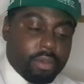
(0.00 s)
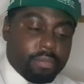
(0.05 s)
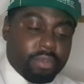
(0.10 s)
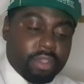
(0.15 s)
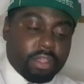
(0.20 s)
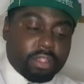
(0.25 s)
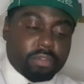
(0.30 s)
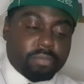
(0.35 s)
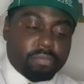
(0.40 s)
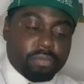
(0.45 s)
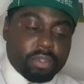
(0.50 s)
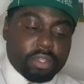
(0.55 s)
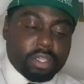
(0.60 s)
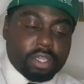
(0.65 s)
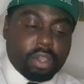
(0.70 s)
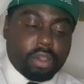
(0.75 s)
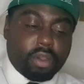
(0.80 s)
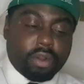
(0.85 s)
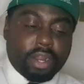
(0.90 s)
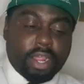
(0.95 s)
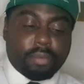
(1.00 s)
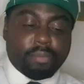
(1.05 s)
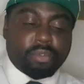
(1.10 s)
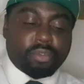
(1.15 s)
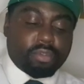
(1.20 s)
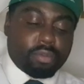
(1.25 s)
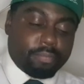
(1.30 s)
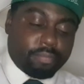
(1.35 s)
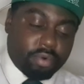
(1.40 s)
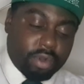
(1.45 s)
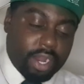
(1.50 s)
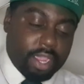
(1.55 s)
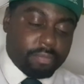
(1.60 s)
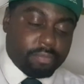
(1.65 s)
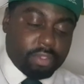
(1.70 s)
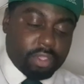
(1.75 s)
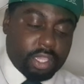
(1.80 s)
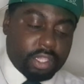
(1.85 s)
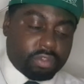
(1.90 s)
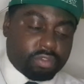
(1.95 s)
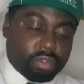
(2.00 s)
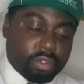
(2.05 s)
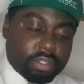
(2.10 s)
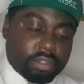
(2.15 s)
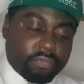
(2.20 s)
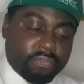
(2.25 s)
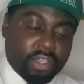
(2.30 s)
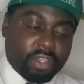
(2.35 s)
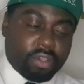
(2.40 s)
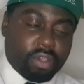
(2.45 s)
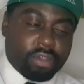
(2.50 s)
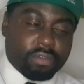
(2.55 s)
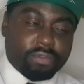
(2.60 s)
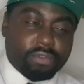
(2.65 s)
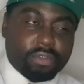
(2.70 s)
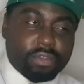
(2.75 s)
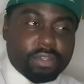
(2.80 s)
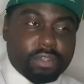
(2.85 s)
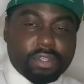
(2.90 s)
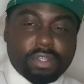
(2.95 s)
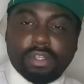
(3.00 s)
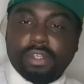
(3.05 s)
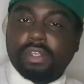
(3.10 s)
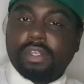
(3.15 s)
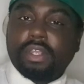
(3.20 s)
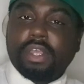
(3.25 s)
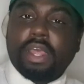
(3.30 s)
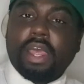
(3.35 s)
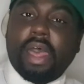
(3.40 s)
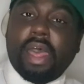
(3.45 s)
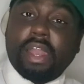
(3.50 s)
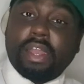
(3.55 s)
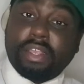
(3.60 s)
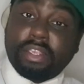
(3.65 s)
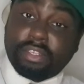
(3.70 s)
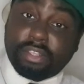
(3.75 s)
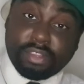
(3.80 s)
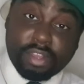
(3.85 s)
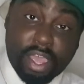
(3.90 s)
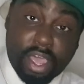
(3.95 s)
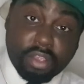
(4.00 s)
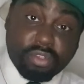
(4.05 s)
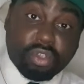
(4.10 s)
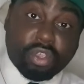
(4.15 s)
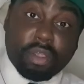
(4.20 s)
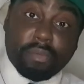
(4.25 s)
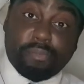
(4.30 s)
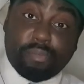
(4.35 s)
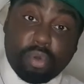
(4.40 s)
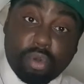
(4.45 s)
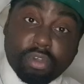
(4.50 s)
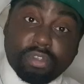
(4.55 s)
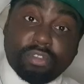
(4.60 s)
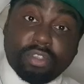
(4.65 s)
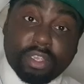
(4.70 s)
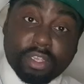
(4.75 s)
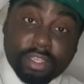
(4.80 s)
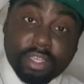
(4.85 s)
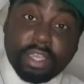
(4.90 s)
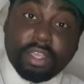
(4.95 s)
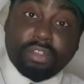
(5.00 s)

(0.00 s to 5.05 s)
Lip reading: It's on Amazon Prime, yeah. So it's a thing of at least now you can pause it.